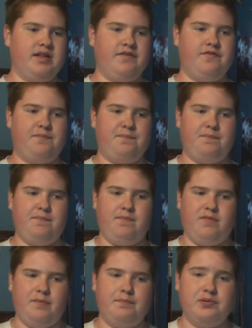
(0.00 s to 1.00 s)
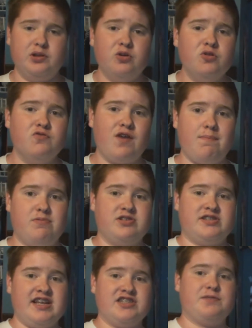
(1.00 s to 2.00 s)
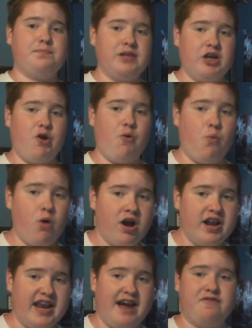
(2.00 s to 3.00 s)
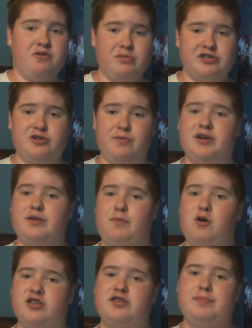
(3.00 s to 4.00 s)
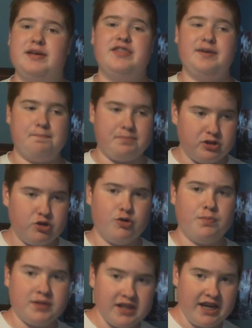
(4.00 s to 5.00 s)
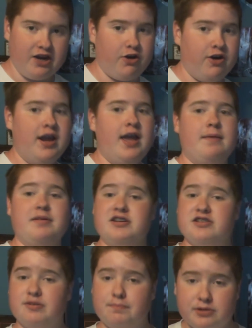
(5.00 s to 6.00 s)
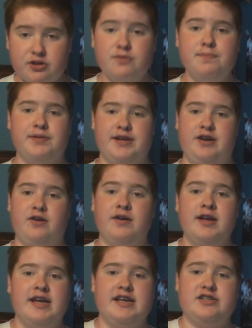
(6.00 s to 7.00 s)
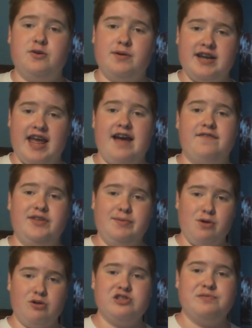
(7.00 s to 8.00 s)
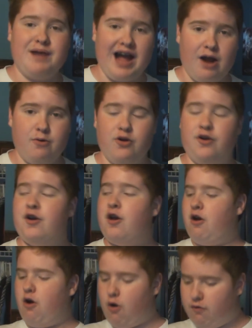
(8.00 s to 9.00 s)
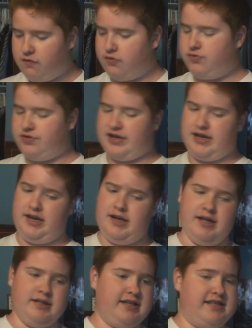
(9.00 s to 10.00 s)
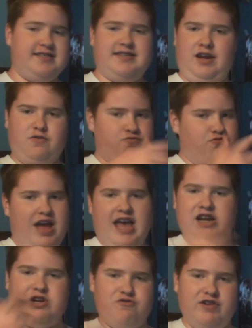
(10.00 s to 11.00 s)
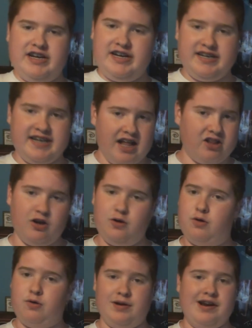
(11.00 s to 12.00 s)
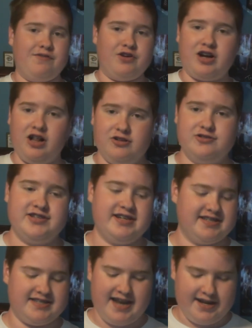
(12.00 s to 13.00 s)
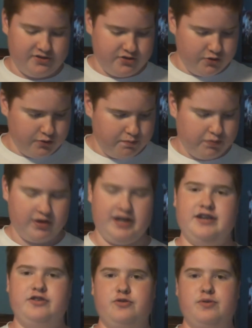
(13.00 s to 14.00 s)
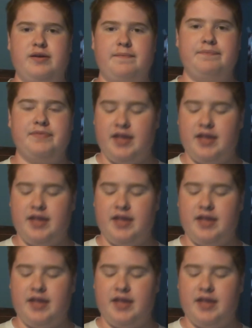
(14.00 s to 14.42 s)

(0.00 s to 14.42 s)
If blue represents player 1, everyone's going to want to be the blue player, because the blue player is going to have the most power over the, let's say, red, green, and yellow, or whatever colors they decide to put into it.